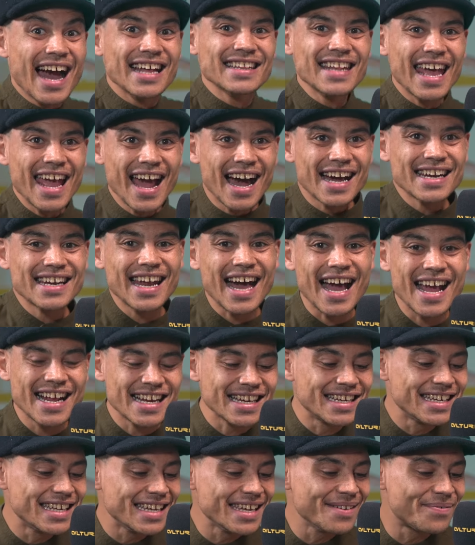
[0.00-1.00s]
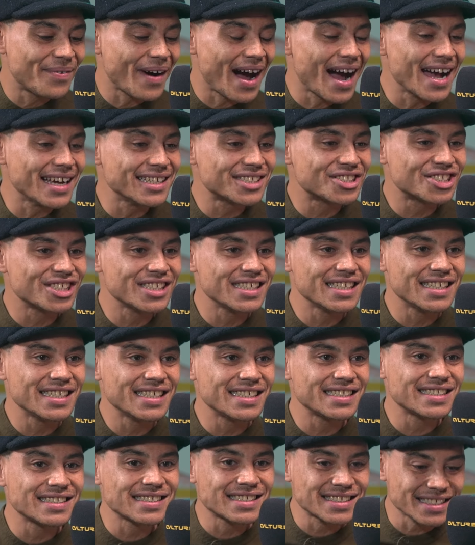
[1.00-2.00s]
and they had like Levi's
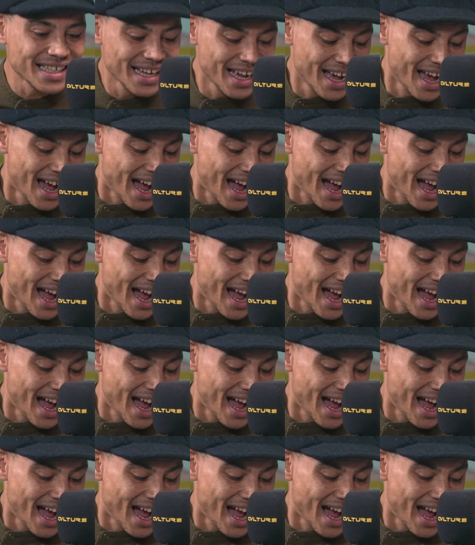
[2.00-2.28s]
jeans